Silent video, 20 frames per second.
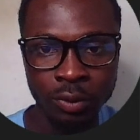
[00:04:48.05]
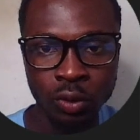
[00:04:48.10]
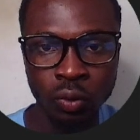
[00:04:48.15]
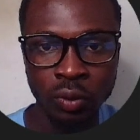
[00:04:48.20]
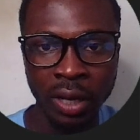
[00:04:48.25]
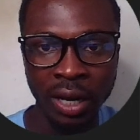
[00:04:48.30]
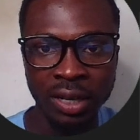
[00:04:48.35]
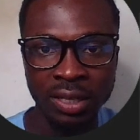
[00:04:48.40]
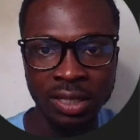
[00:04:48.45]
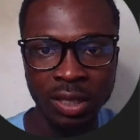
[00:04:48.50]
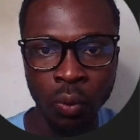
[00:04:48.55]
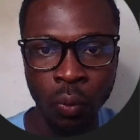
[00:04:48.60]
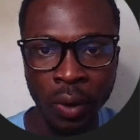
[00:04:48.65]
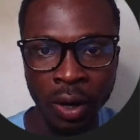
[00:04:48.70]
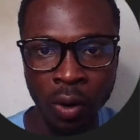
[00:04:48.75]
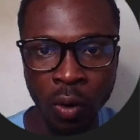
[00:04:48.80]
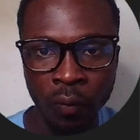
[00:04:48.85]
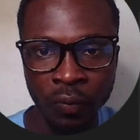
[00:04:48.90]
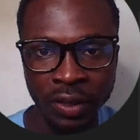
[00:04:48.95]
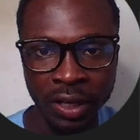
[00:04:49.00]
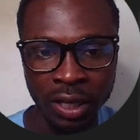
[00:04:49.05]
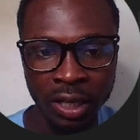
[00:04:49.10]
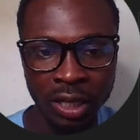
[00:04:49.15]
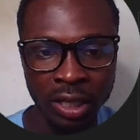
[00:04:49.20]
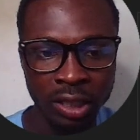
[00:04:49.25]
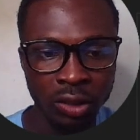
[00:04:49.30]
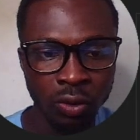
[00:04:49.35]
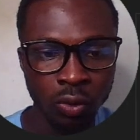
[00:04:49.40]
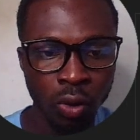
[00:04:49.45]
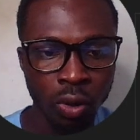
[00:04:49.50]
So that is the work of the
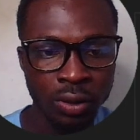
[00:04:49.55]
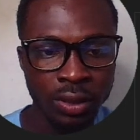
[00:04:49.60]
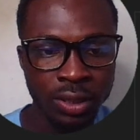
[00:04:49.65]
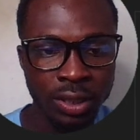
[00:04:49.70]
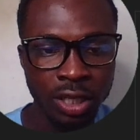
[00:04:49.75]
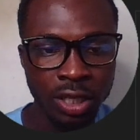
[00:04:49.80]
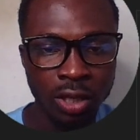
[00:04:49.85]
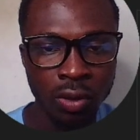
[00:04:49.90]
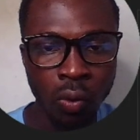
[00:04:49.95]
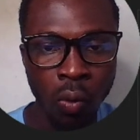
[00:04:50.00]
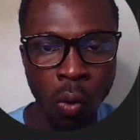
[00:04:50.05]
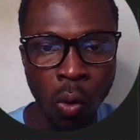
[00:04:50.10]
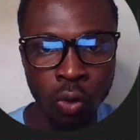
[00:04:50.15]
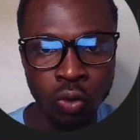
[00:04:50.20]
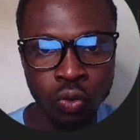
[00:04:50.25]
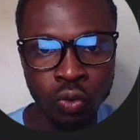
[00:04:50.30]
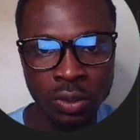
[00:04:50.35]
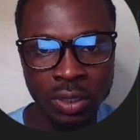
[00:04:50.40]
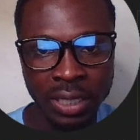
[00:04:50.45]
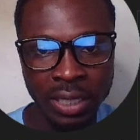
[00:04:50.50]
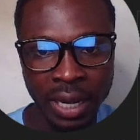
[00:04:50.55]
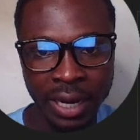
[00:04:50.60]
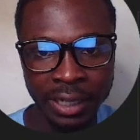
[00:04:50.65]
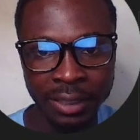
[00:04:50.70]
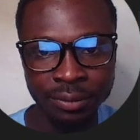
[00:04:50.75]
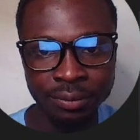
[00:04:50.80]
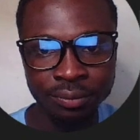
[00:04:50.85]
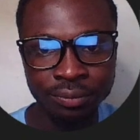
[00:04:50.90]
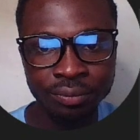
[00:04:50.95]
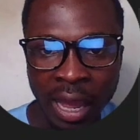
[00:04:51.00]
not equal to sign.